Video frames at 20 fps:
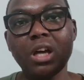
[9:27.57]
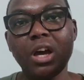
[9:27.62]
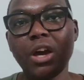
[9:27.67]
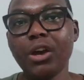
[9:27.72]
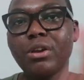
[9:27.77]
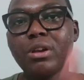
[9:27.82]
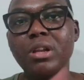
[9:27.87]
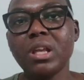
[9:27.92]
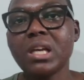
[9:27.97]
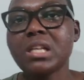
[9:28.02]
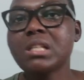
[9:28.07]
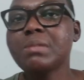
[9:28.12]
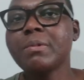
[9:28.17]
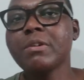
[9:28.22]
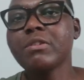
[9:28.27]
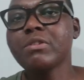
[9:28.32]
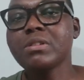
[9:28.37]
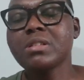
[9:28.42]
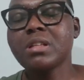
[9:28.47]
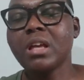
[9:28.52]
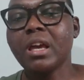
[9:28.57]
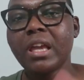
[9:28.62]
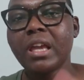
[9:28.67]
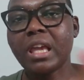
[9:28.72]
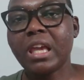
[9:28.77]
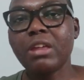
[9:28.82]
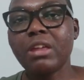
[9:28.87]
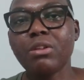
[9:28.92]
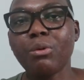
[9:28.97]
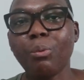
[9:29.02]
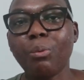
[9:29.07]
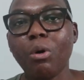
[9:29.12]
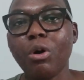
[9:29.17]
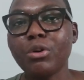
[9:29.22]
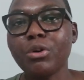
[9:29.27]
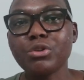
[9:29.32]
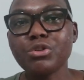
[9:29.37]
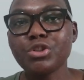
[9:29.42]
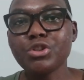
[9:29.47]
I only experience like either one or